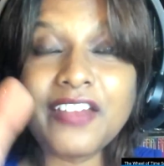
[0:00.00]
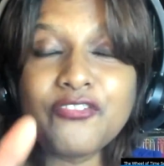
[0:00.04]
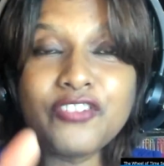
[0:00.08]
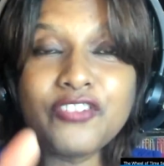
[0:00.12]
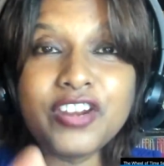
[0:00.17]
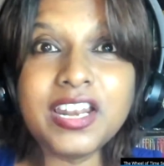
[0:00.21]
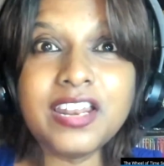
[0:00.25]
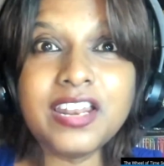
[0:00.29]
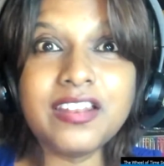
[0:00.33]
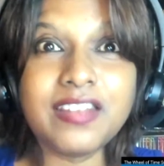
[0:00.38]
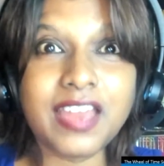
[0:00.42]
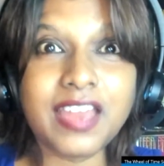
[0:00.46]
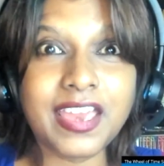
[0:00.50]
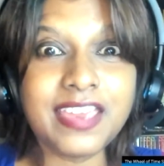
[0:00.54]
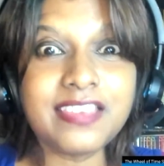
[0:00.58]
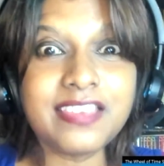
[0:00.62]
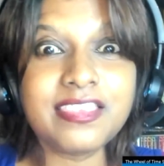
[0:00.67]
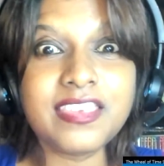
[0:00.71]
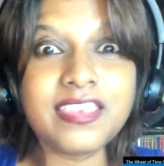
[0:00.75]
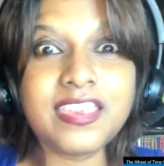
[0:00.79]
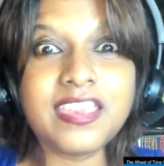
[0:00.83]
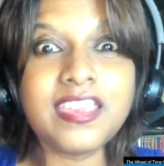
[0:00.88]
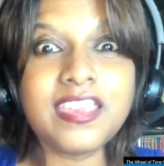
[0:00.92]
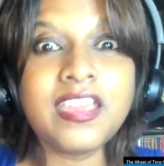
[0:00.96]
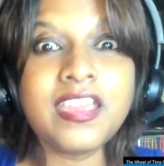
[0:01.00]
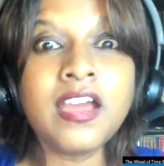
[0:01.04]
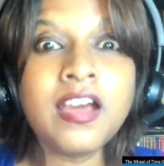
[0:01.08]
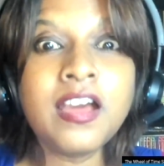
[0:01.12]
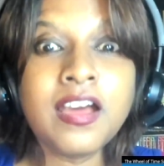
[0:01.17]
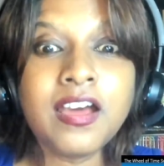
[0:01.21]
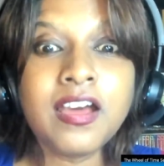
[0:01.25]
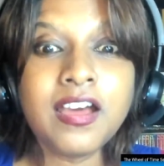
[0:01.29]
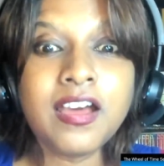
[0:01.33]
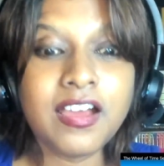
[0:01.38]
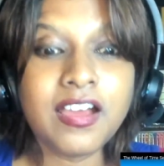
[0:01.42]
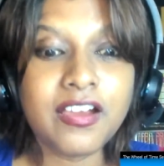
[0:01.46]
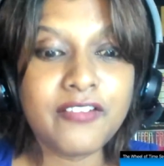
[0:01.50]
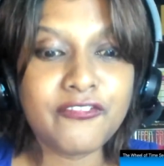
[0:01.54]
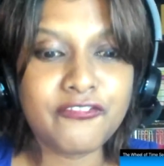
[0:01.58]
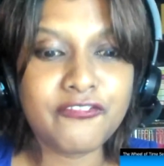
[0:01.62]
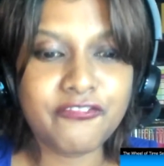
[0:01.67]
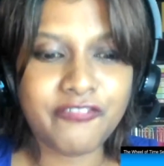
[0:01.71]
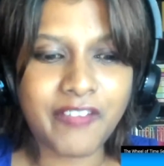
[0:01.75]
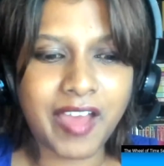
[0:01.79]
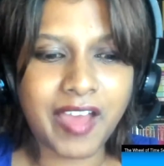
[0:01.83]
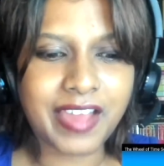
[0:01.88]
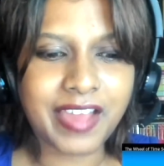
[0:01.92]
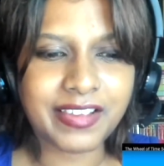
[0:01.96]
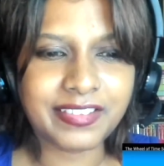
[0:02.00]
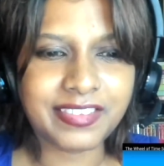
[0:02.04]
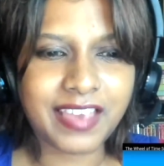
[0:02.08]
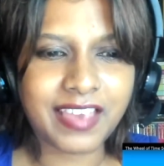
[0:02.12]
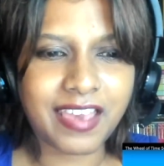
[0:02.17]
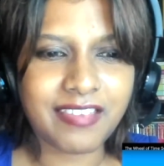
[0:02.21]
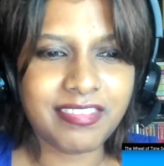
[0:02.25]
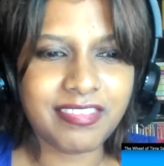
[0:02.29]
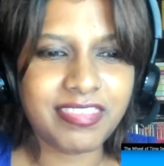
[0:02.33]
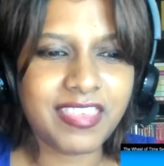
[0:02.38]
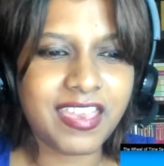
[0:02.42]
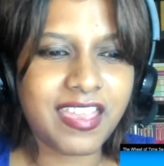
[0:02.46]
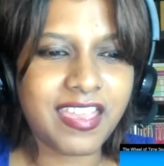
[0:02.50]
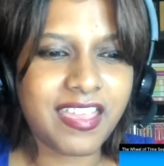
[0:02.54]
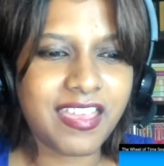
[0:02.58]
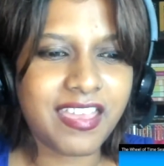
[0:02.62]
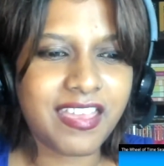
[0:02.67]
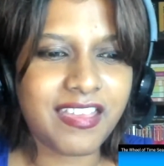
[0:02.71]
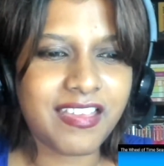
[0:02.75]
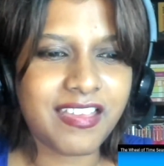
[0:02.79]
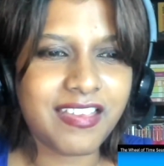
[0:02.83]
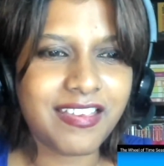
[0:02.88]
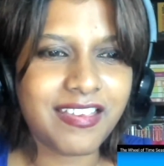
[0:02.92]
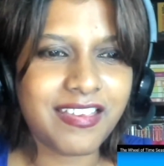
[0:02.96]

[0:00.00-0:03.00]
really like the fact that they